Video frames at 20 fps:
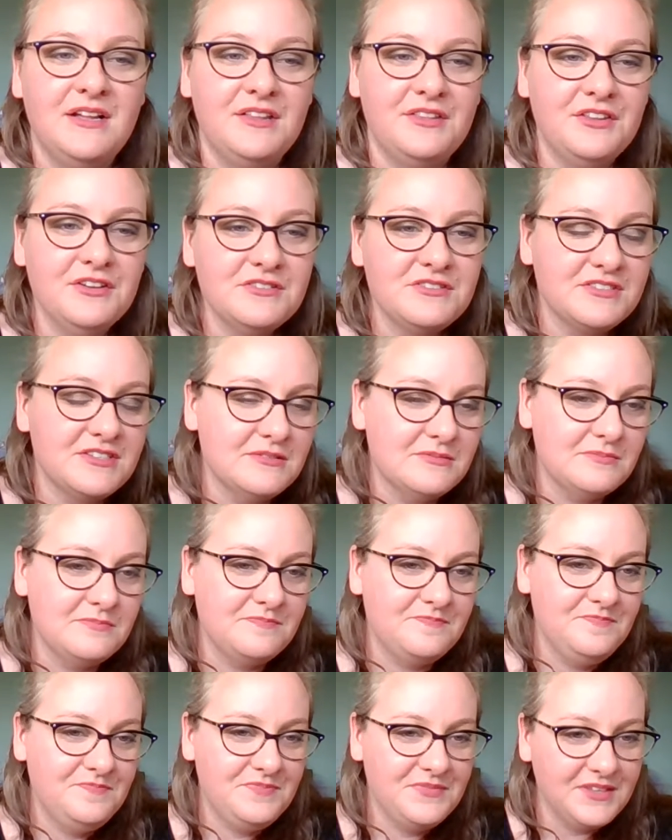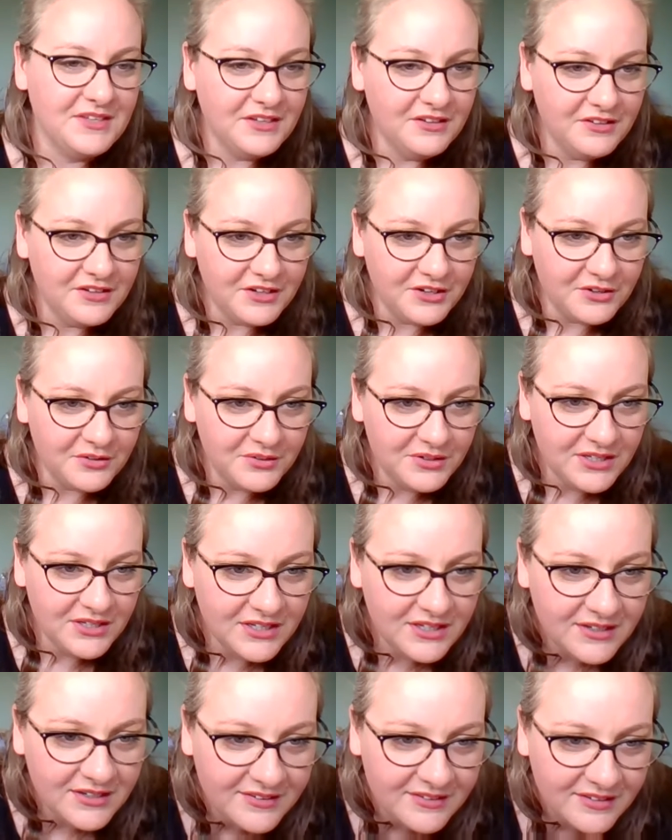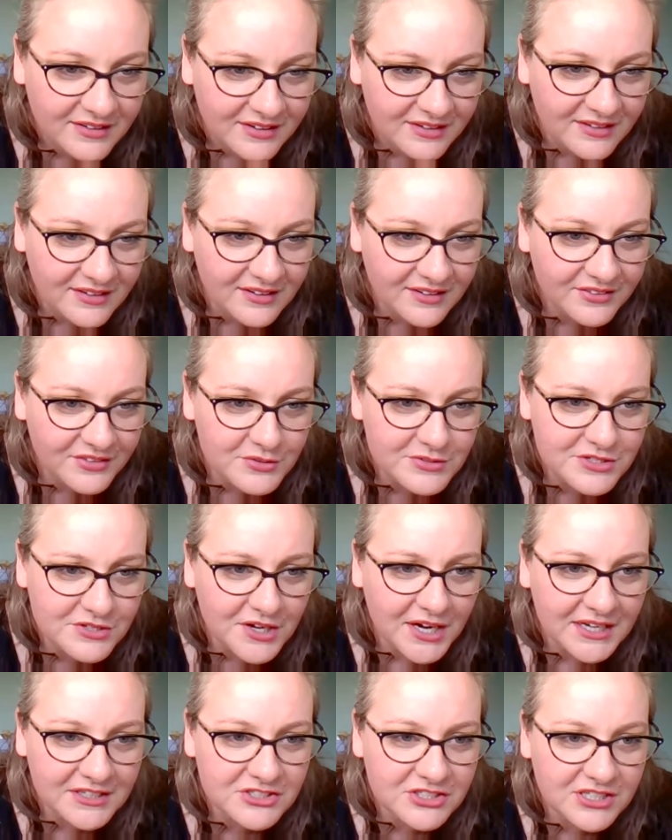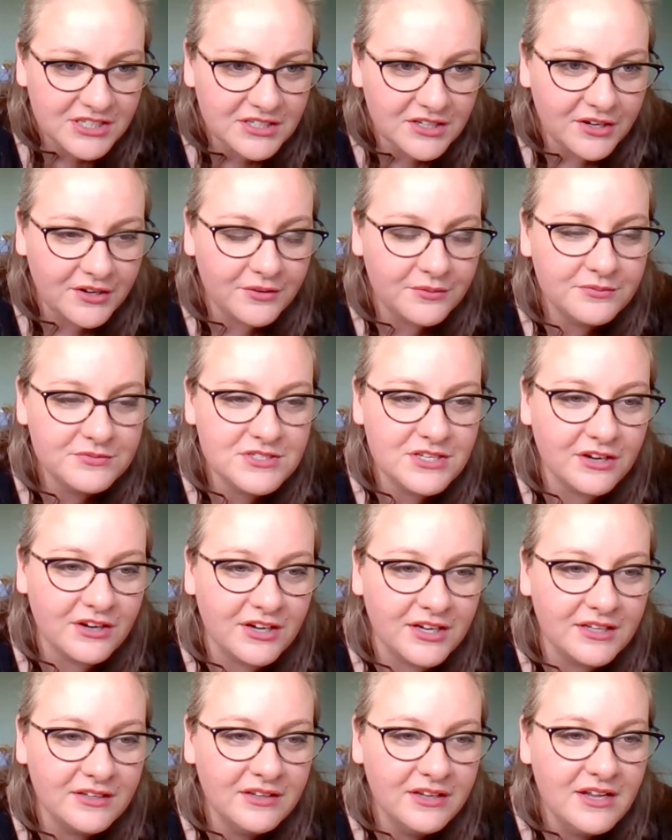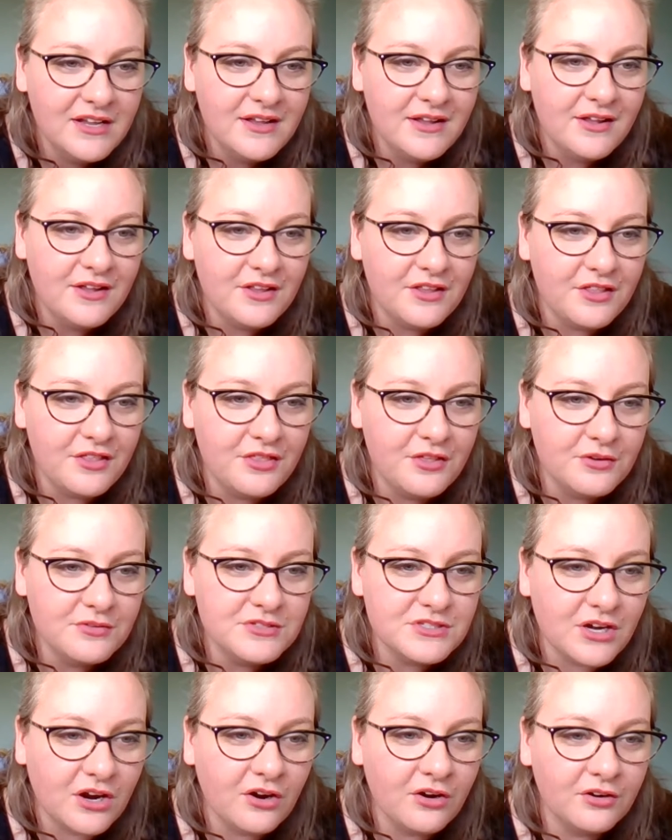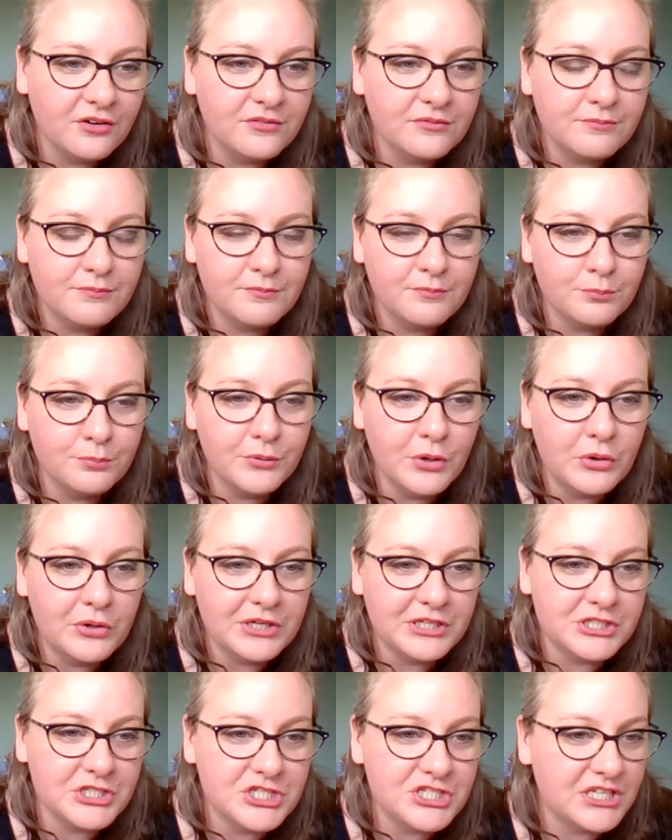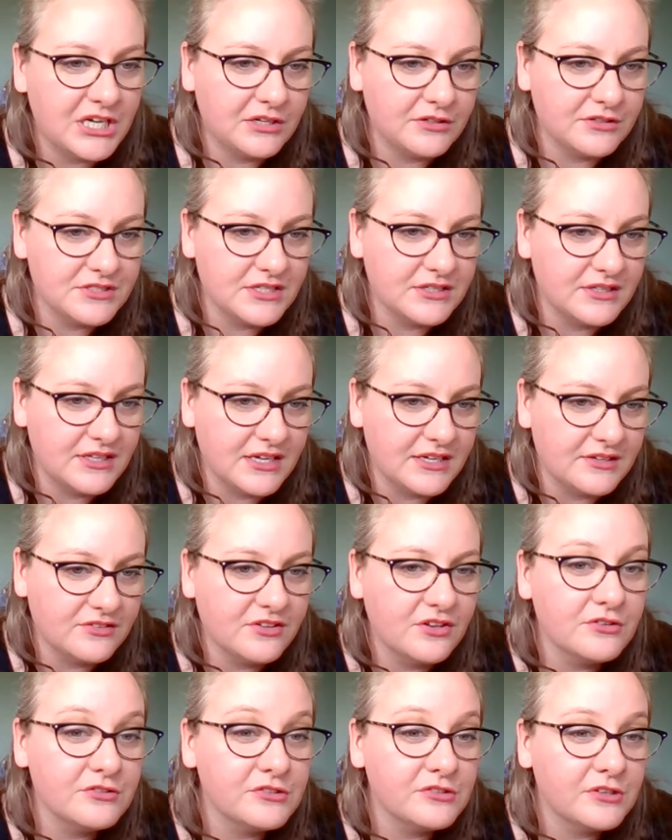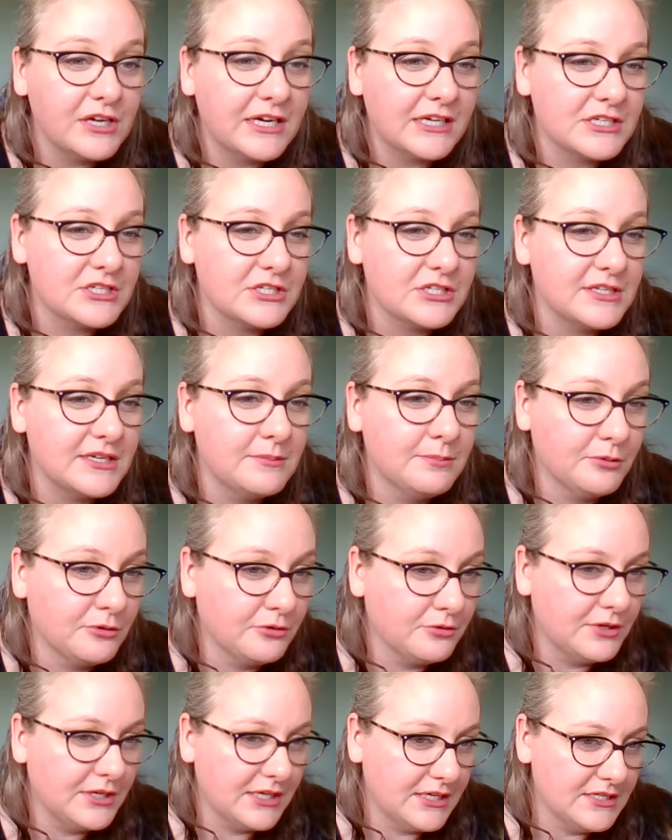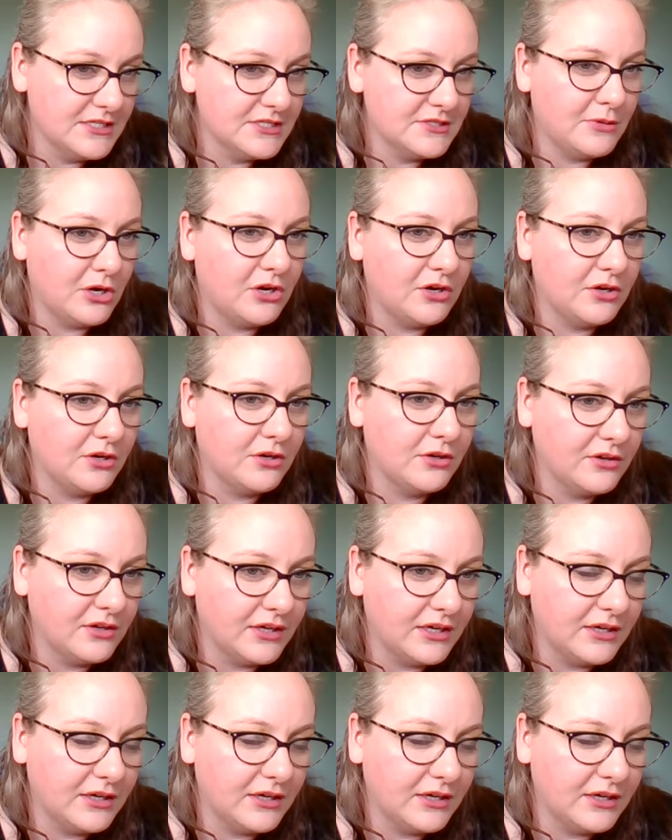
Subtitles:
There's some, those are actually, no, sorry. Those aren't broken shells and things. Those are actually pretty small.